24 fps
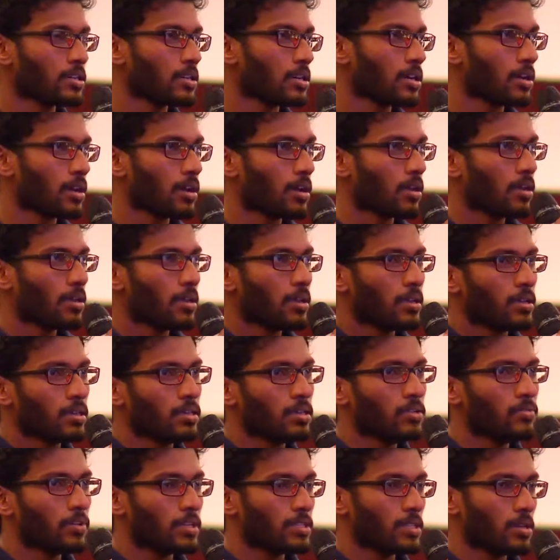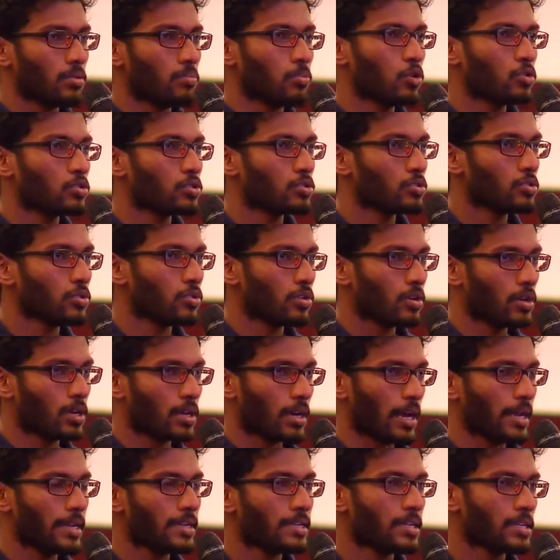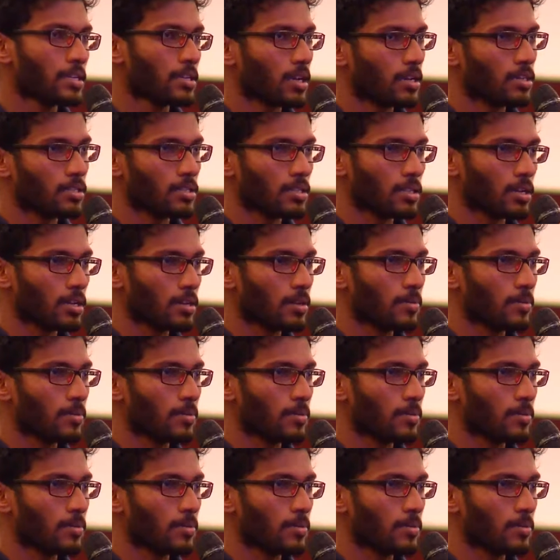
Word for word: uh, even the books you are writing. And